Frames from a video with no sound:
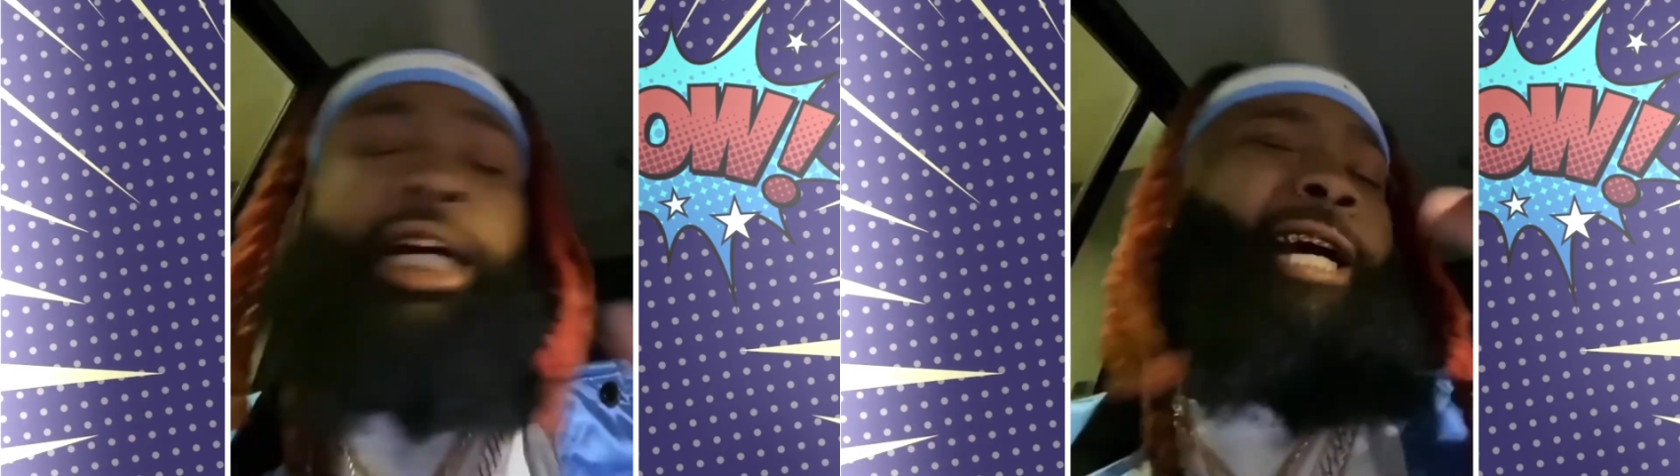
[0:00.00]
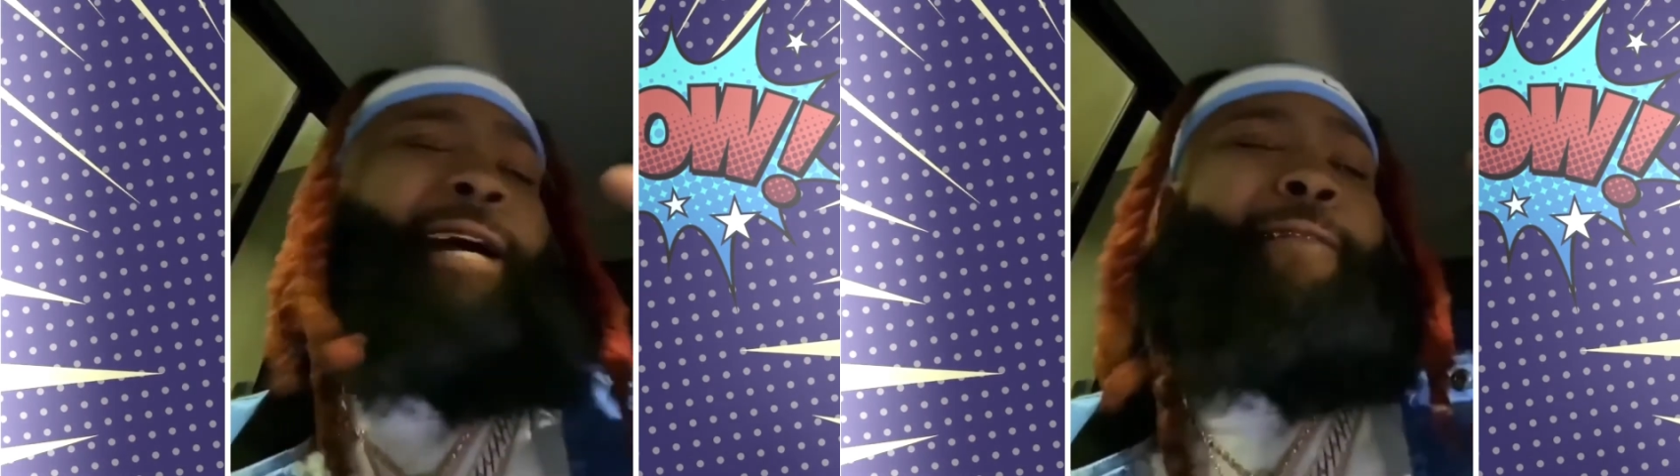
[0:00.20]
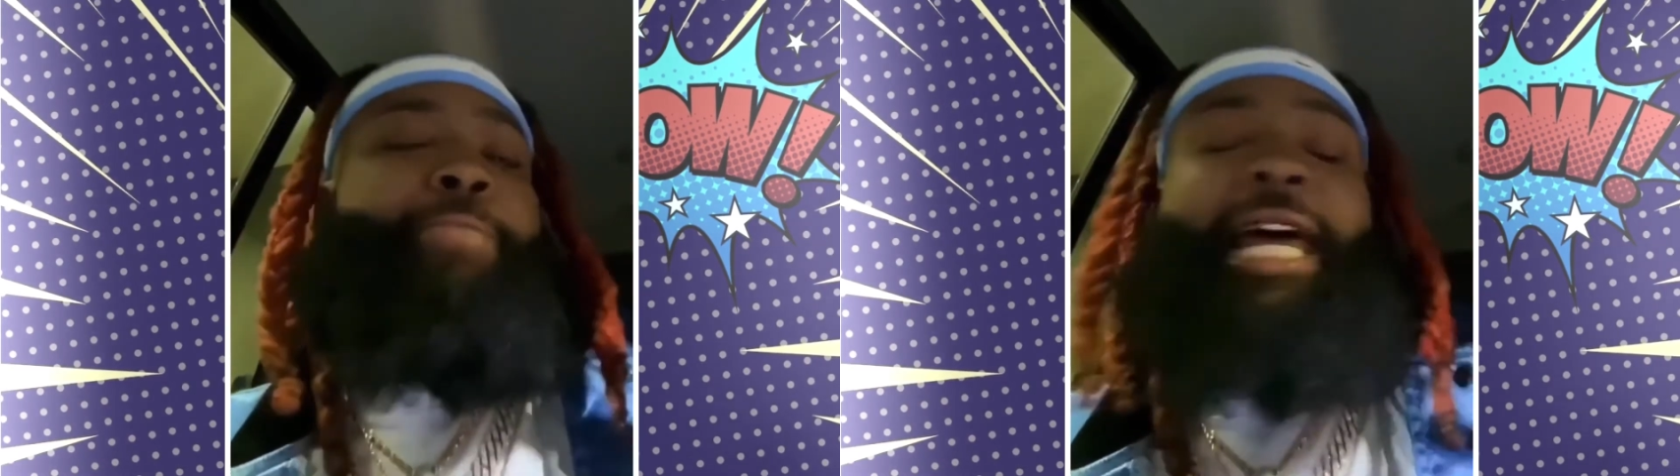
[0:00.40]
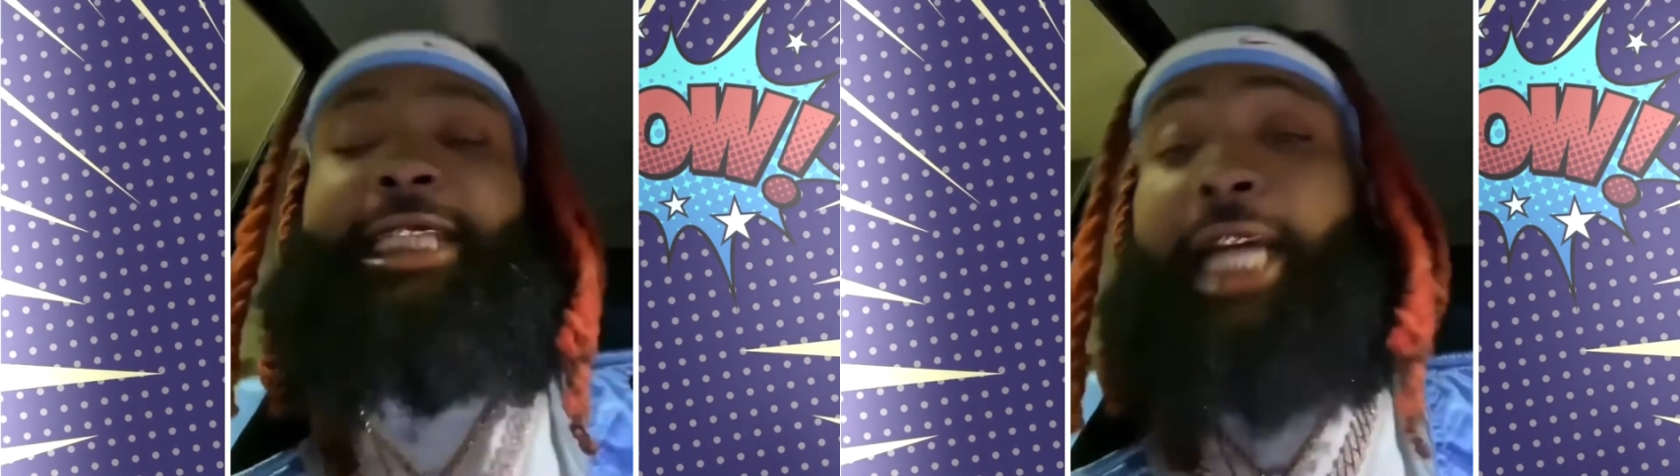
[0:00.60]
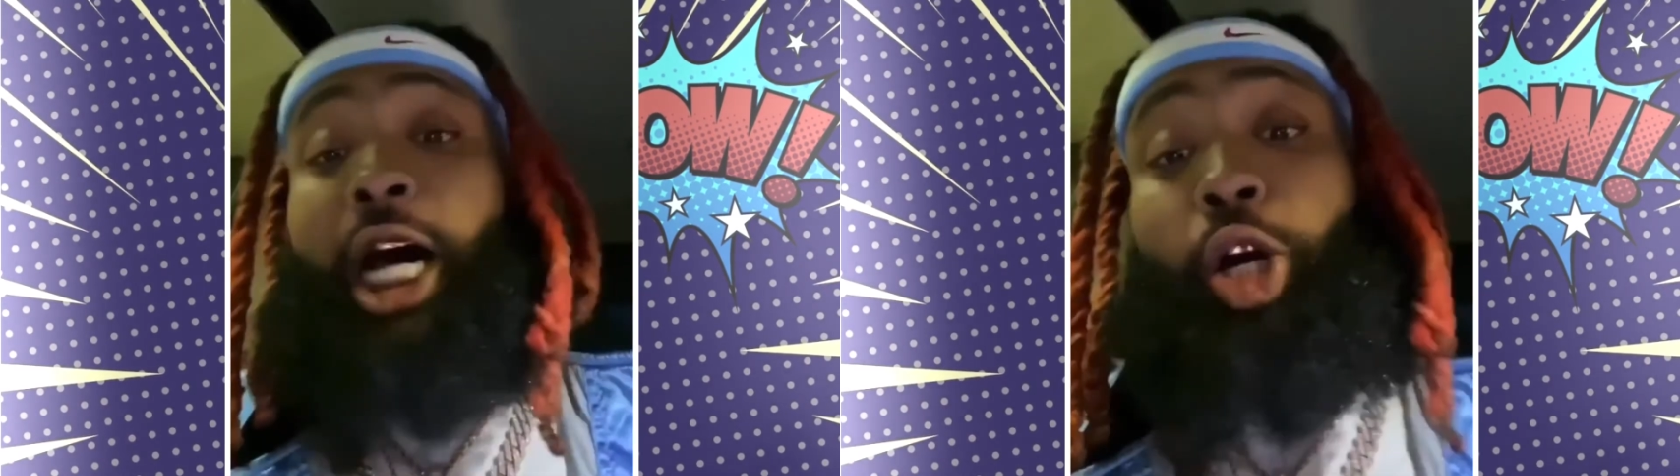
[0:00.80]
I do want
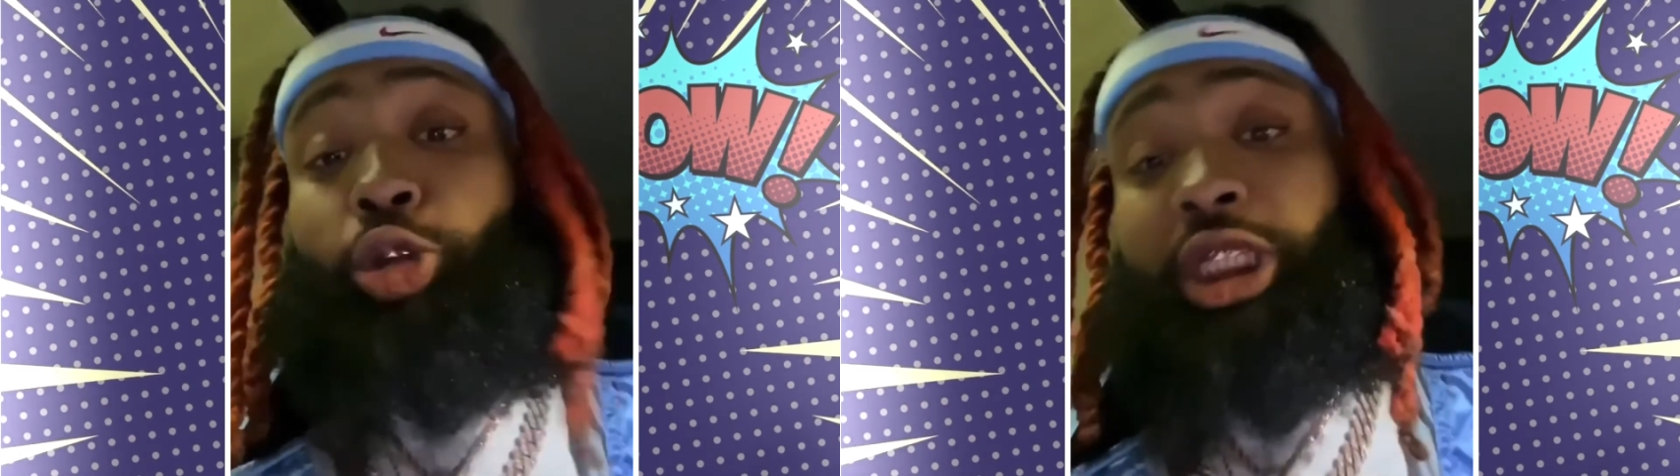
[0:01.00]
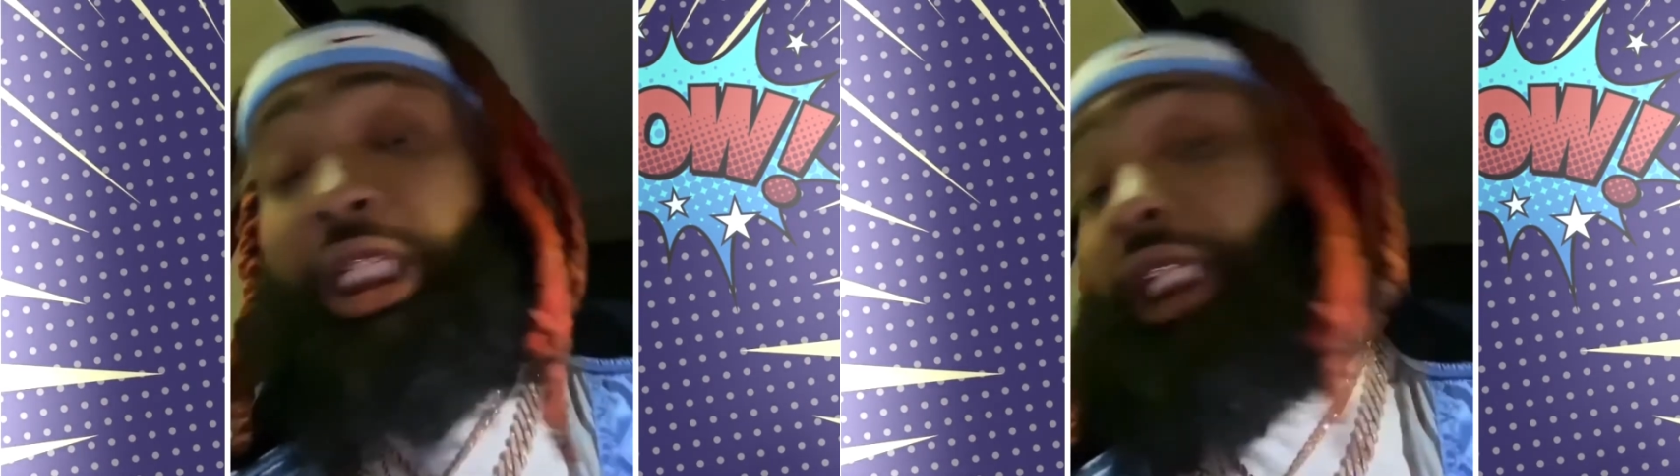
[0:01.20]
to say though, I